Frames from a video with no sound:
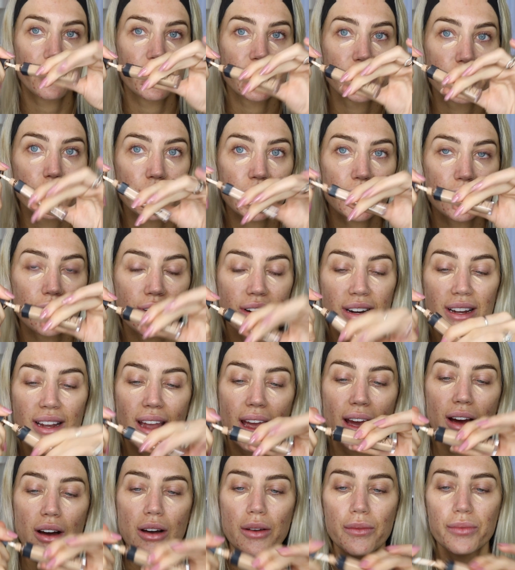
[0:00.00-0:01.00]
This one's running
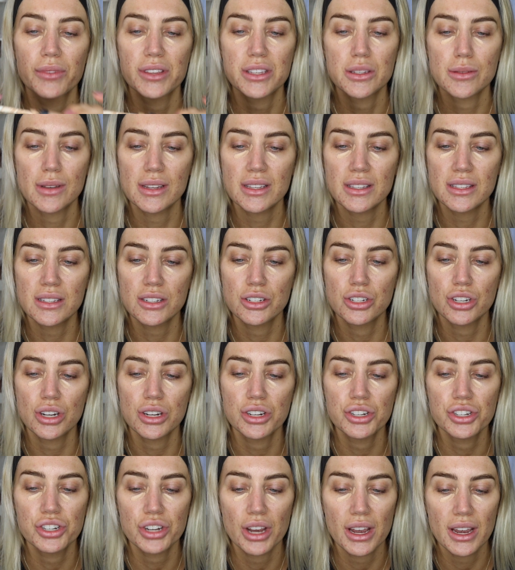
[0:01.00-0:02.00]
out. This one's
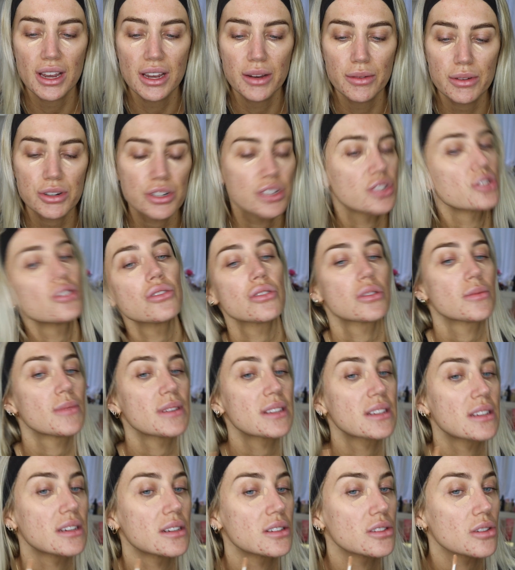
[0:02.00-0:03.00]
ginger, which suits my
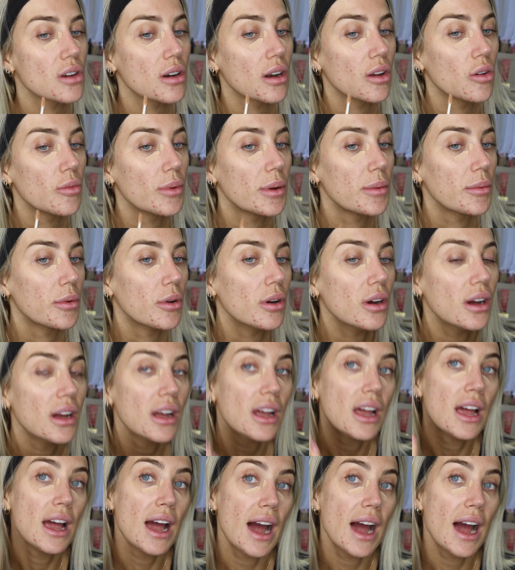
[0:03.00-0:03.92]
skin tone a little bit more.